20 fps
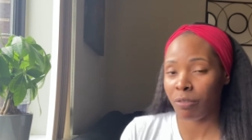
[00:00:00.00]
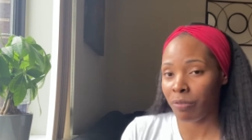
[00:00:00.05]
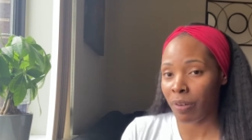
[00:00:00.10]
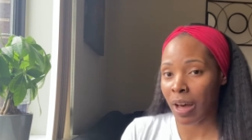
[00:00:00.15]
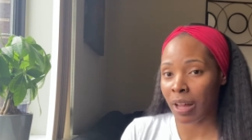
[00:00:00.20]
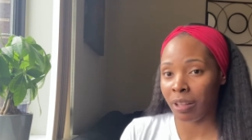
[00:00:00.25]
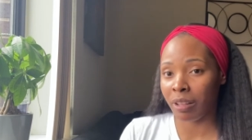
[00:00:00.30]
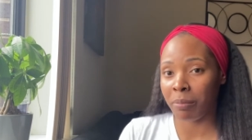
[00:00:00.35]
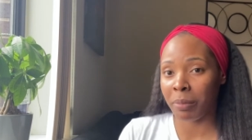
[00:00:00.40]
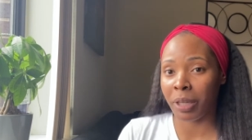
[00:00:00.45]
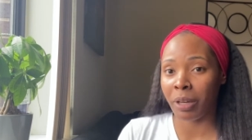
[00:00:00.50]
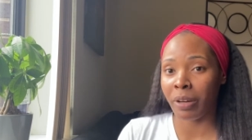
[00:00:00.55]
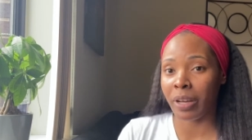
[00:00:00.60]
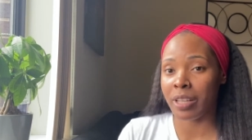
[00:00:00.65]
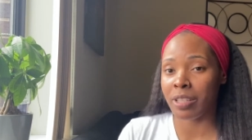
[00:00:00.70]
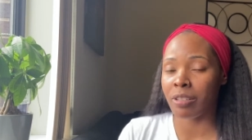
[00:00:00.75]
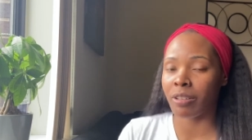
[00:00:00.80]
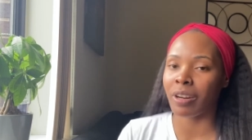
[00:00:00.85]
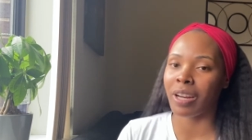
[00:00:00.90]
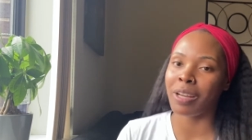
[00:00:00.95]
follow me on
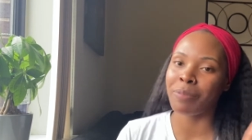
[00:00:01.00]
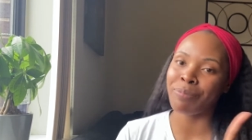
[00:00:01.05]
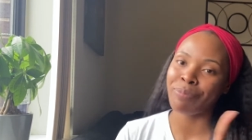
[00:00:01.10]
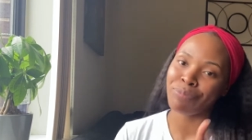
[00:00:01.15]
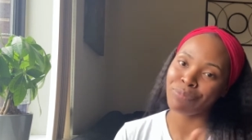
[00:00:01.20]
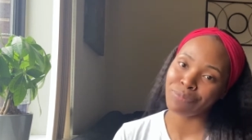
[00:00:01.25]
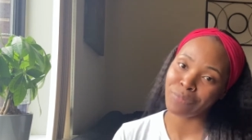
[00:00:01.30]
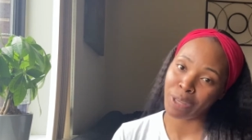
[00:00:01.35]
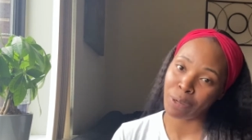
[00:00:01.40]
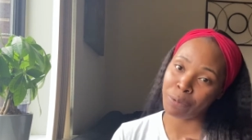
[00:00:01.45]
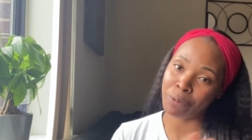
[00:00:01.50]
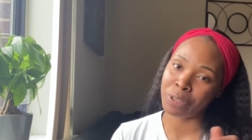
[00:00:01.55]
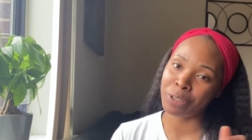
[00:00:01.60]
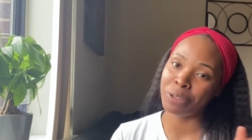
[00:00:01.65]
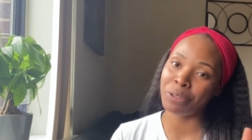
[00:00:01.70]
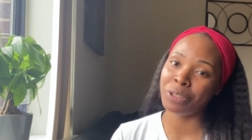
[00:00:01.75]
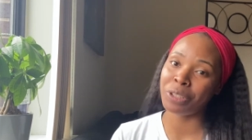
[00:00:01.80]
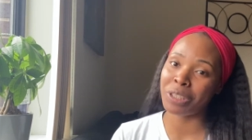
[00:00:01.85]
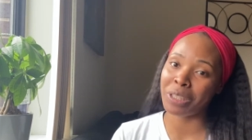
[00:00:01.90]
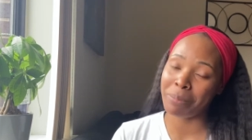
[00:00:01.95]
Instagram, which
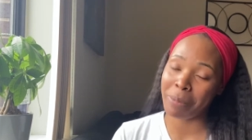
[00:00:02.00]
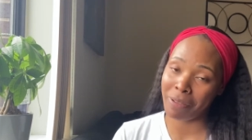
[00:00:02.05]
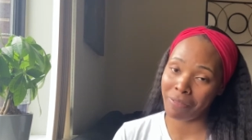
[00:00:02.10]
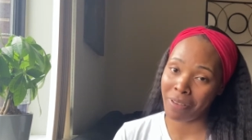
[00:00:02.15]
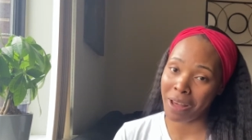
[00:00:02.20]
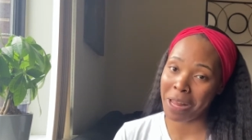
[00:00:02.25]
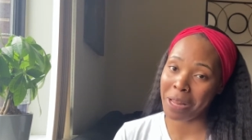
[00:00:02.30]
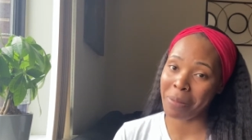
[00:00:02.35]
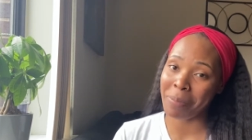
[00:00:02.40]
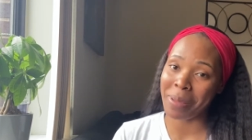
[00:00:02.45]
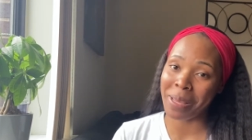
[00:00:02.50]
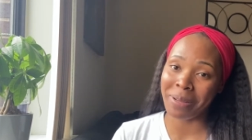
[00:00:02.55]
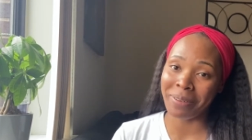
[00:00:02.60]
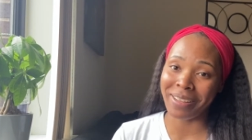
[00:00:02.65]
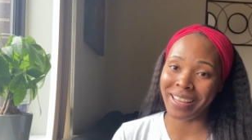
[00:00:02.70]
you should be following me on